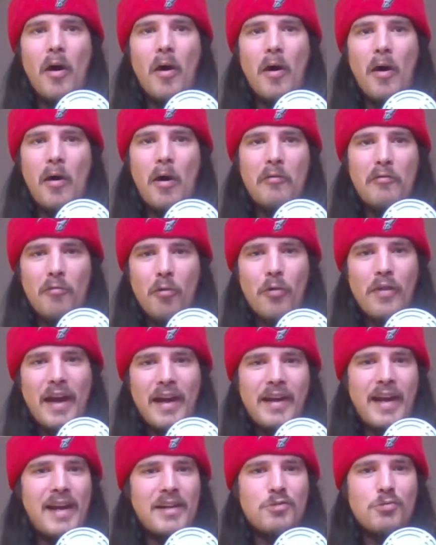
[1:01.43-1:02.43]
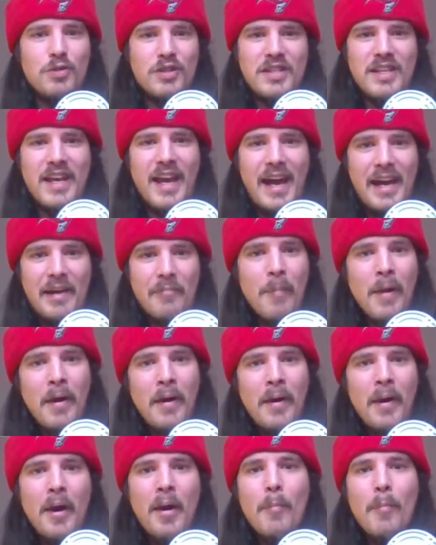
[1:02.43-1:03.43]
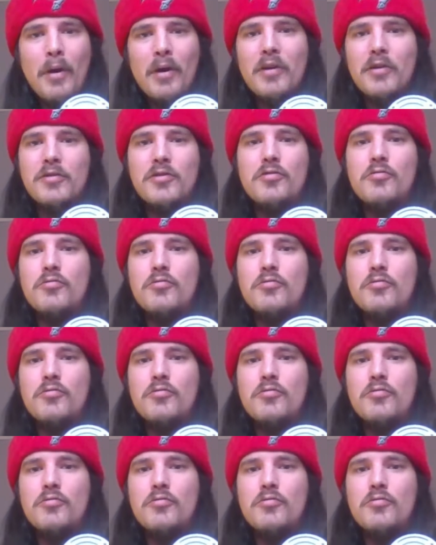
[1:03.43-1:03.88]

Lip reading: I thought that catch was the game, because you